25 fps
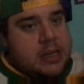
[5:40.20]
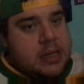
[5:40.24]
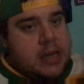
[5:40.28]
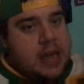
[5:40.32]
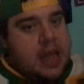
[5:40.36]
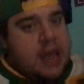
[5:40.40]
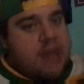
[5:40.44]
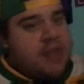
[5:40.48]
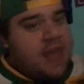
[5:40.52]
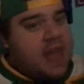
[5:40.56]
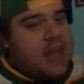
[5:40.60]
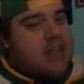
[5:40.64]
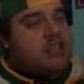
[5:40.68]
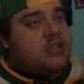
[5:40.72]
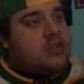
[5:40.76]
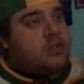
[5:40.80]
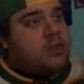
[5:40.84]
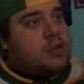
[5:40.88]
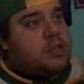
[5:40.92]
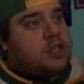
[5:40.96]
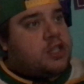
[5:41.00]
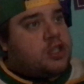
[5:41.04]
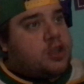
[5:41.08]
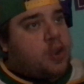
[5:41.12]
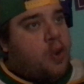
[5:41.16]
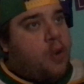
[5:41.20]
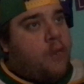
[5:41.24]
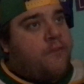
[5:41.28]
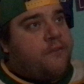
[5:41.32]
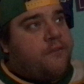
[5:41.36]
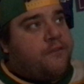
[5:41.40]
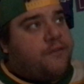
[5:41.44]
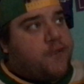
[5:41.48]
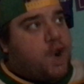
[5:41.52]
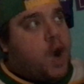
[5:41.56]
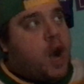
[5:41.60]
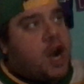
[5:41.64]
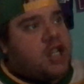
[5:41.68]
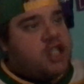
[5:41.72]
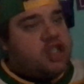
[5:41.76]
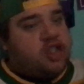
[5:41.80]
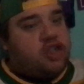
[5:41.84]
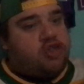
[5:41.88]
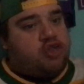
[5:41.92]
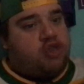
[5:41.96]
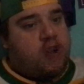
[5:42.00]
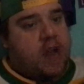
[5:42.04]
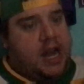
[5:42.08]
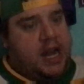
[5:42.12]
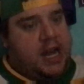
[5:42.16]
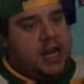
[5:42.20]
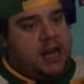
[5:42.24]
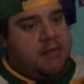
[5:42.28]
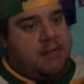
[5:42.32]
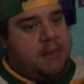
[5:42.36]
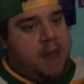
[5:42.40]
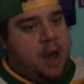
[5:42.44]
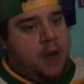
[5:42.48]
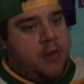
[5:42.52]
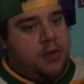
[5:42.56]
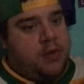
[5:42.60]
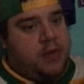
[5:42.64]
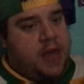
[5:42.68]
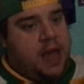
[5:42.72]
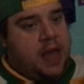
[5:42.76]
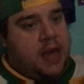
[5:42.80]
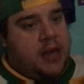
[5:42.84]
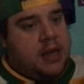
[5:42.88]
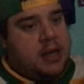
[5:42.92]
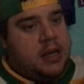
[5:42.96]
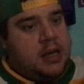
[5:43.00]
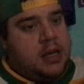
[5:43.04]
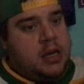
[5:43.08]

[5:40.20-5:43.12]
And that's what's so frustrating about that.